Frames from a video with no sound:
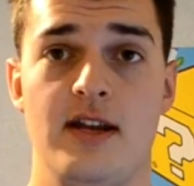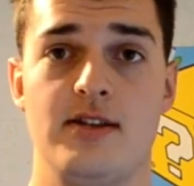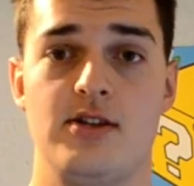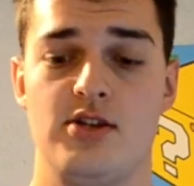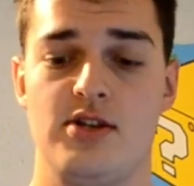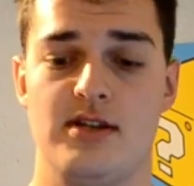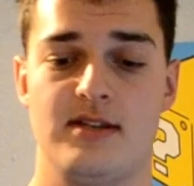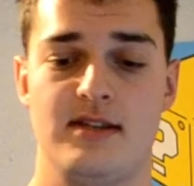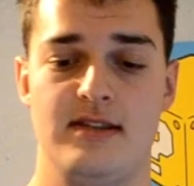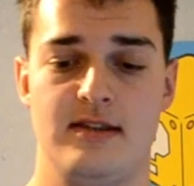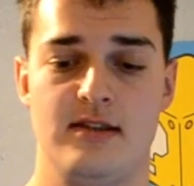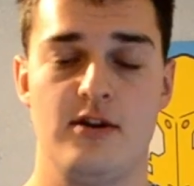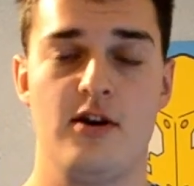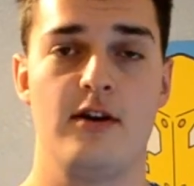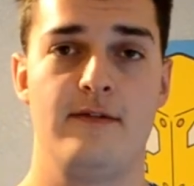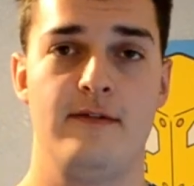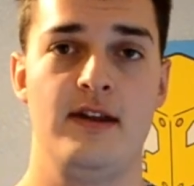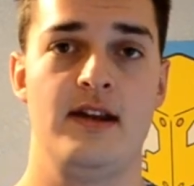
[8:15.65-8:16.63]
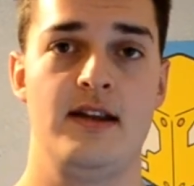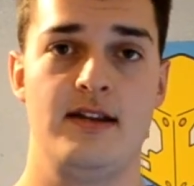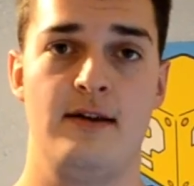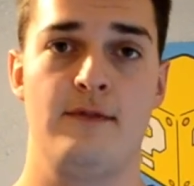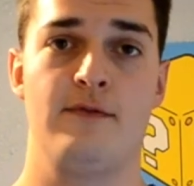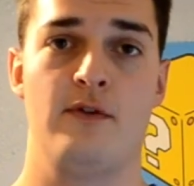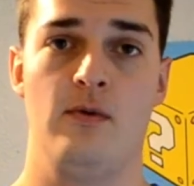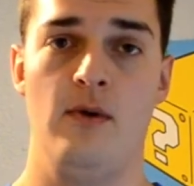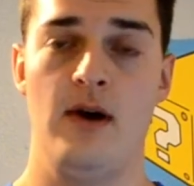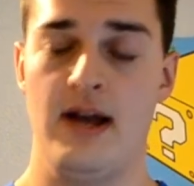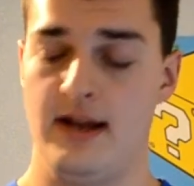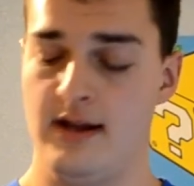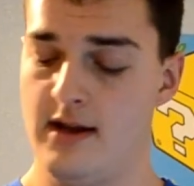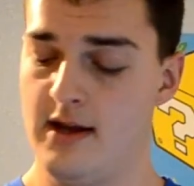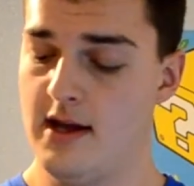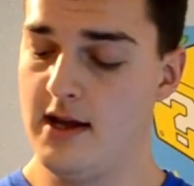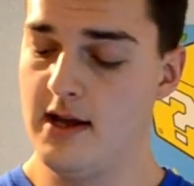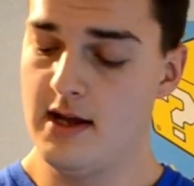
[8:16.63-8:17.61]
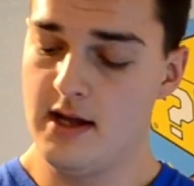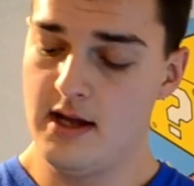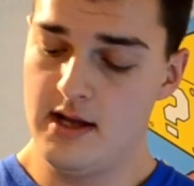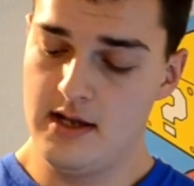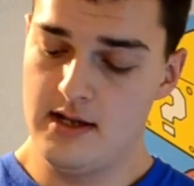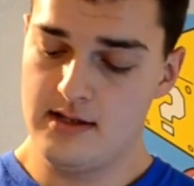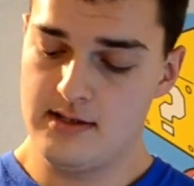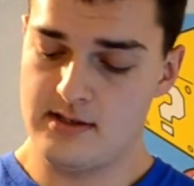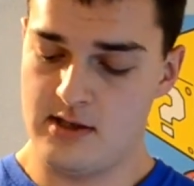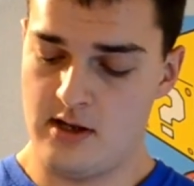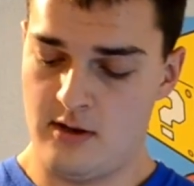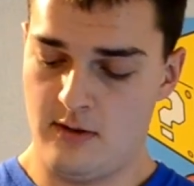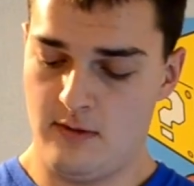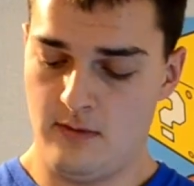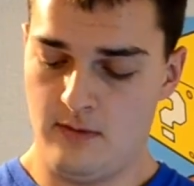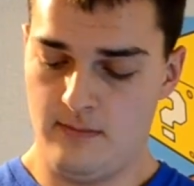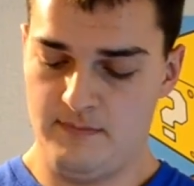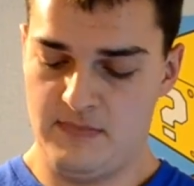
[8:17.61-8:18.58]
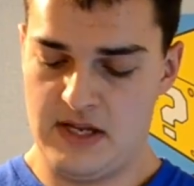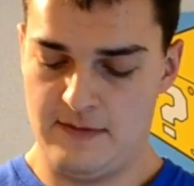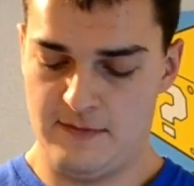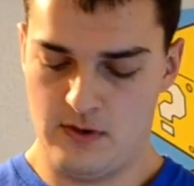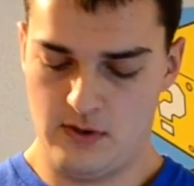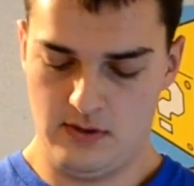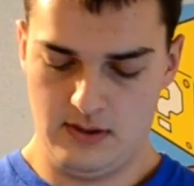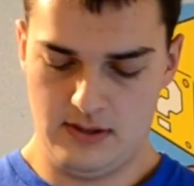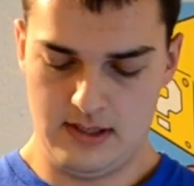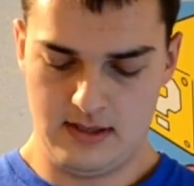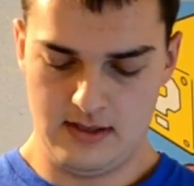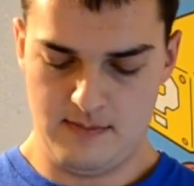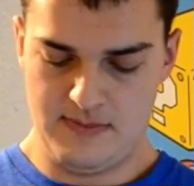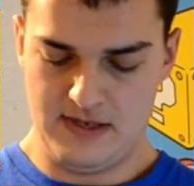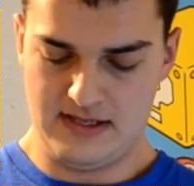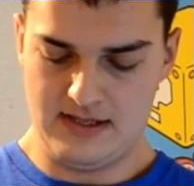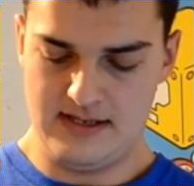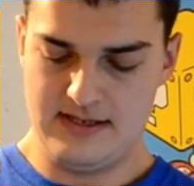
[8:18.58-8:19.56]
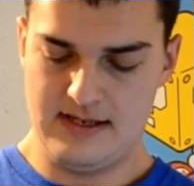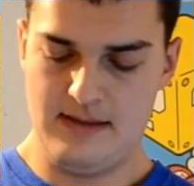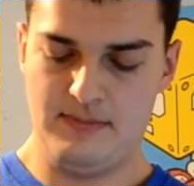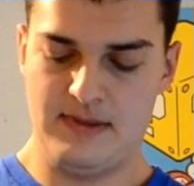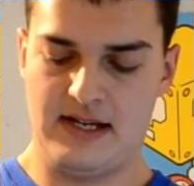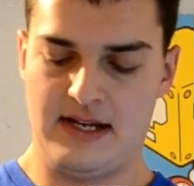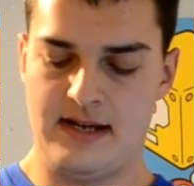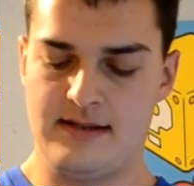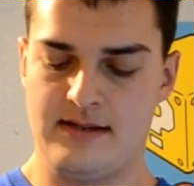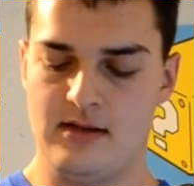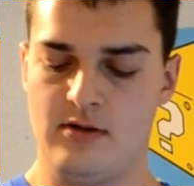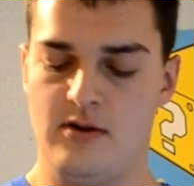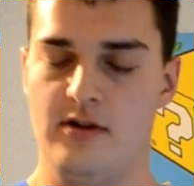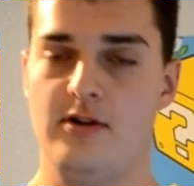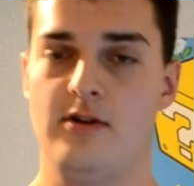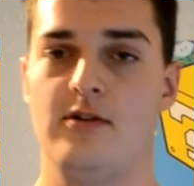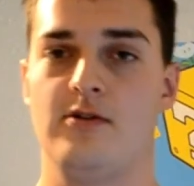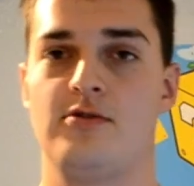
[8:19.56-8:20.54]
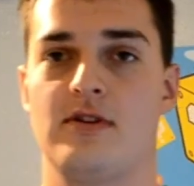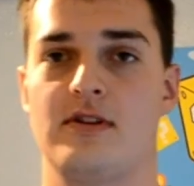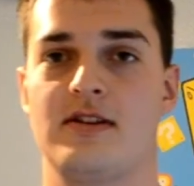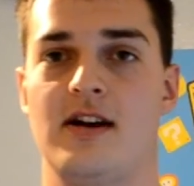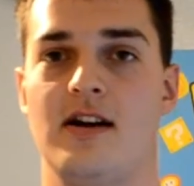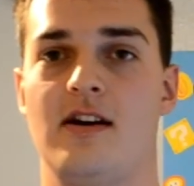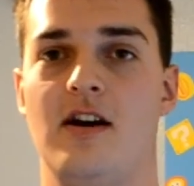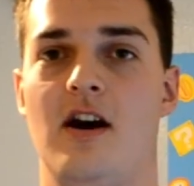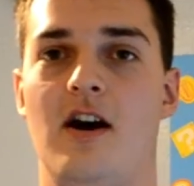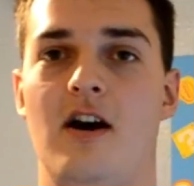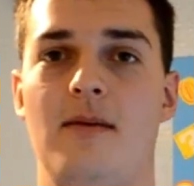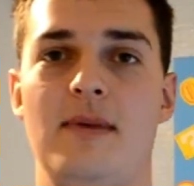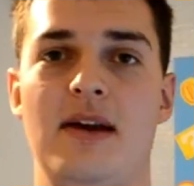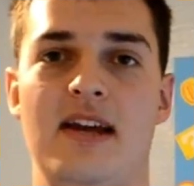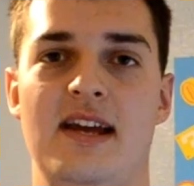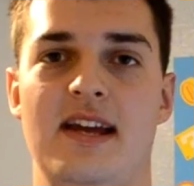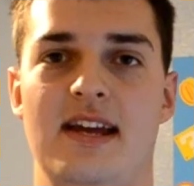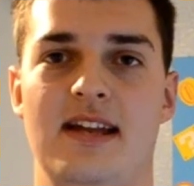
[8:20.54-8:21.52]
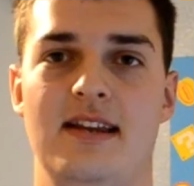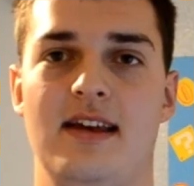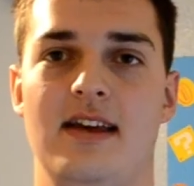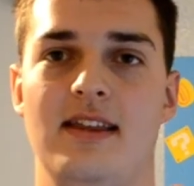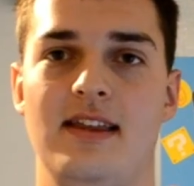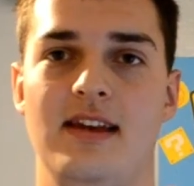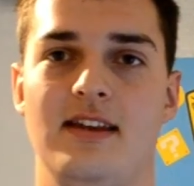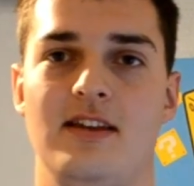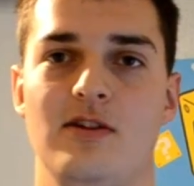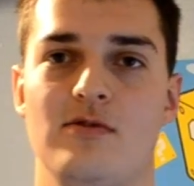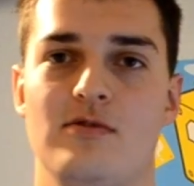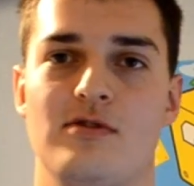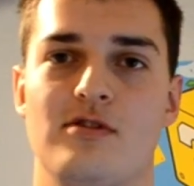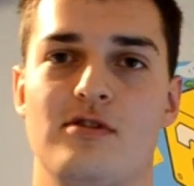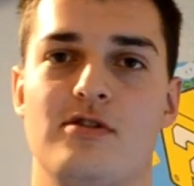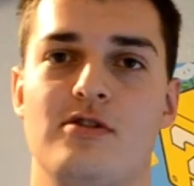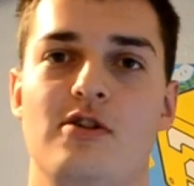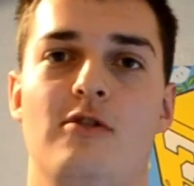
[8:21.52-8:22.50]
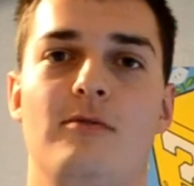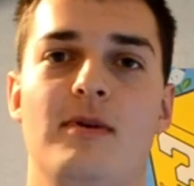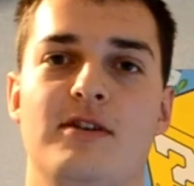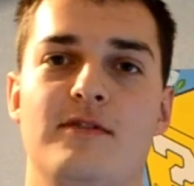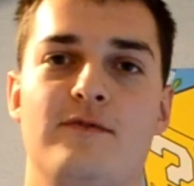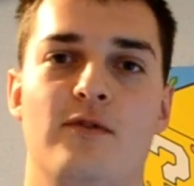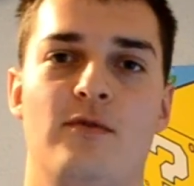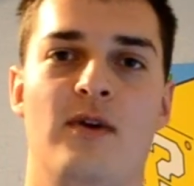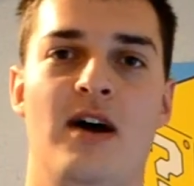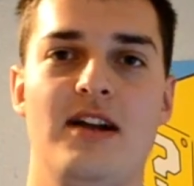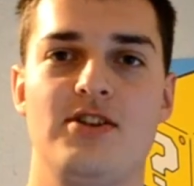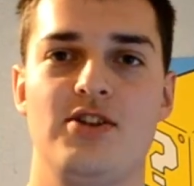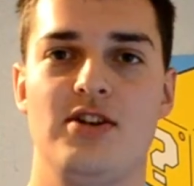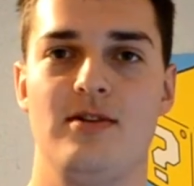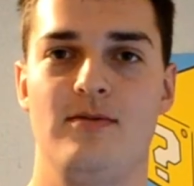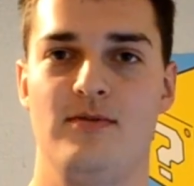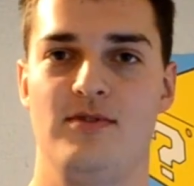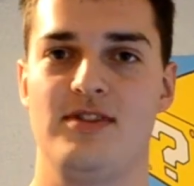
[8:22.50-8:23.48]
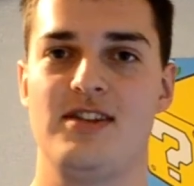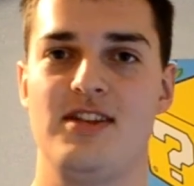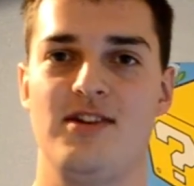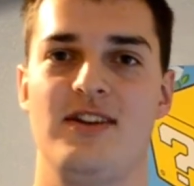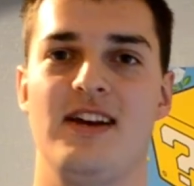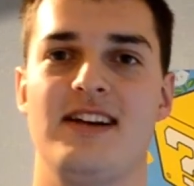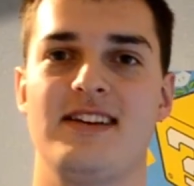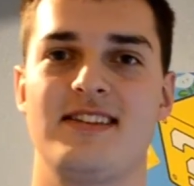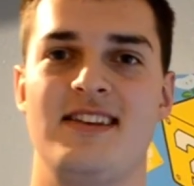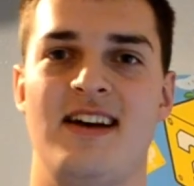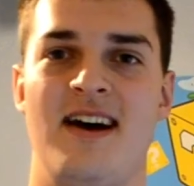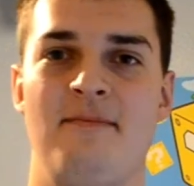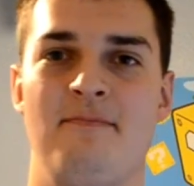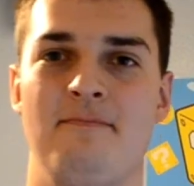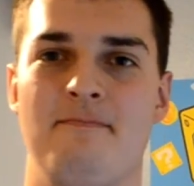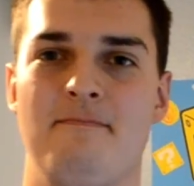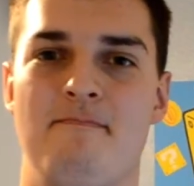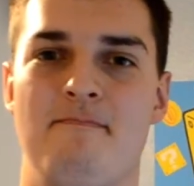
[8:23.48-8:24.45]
It's just good in a different way. So if you're looking to pick these up, like I said, on yoyotricks.com, and thank you so much for watching, and we'll see you next time.